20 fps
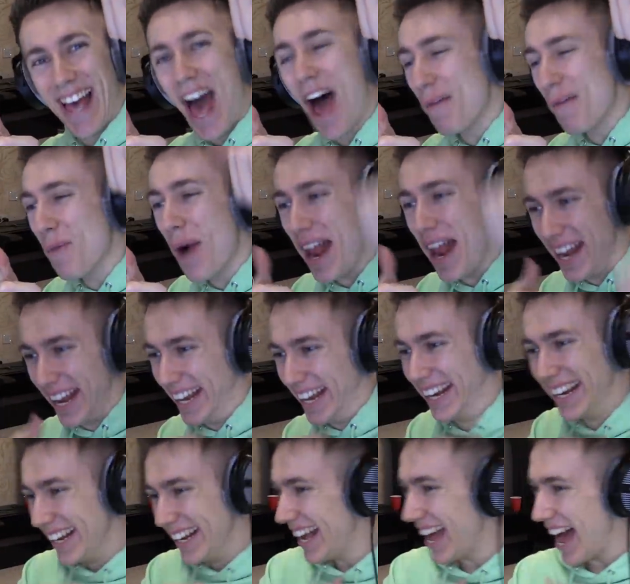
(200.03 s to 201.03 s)
I'm
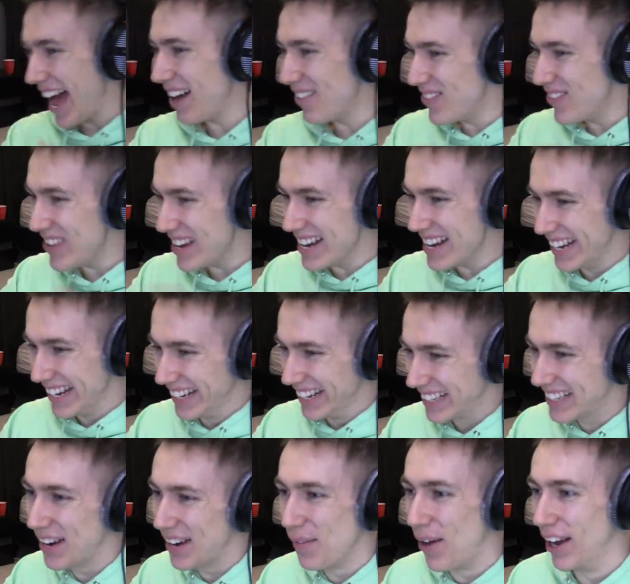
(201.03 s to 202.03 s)
winning! I'm winning!
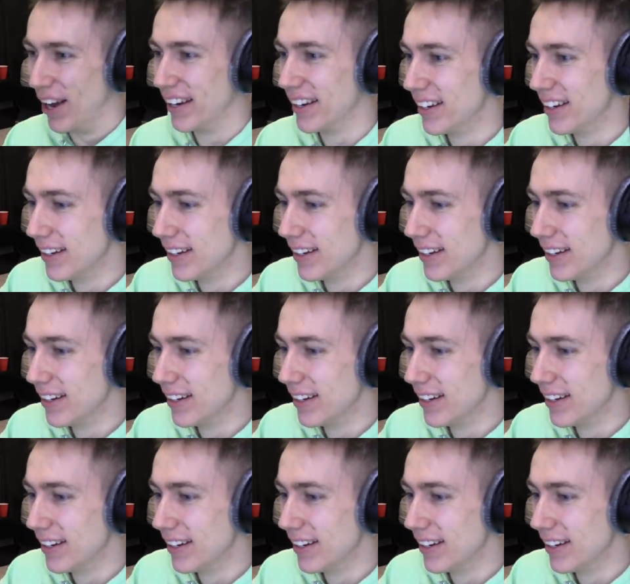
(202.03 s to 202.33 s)
Come on.